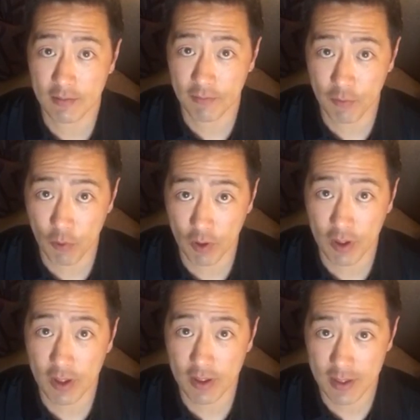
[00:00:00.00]

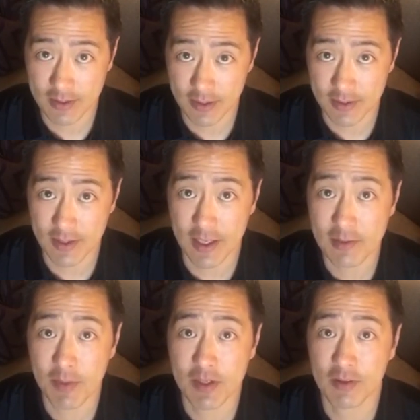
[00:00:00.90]
for as a
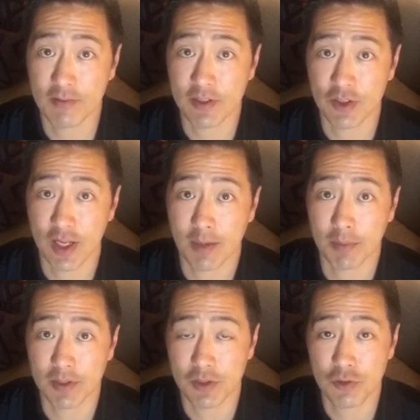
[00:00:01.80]
CS major venture capitalist,